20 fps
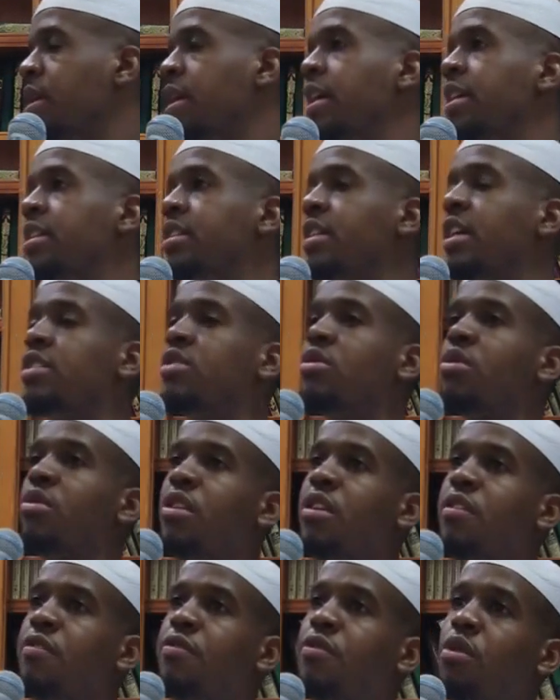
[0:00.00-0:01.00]
He says, so
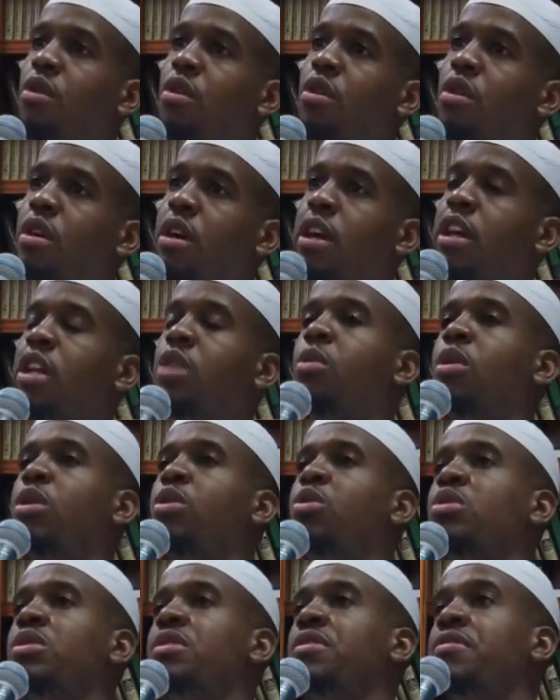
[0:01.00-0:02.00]
therefore, anyone
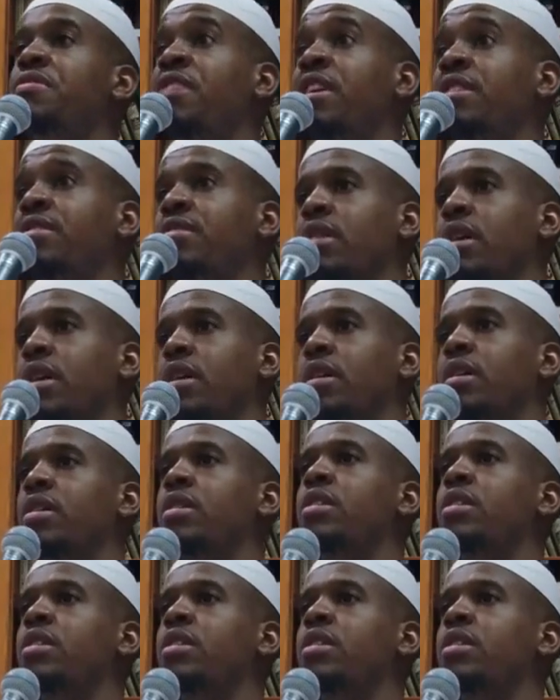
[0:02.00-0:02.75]
whose fatra,